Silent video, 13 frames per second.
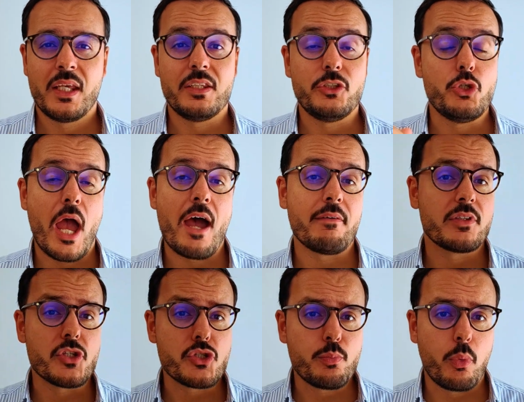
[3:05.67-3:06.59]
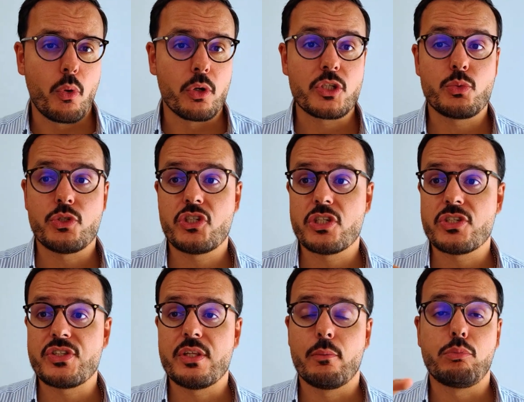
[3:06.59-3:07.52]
You have the Sport, which is the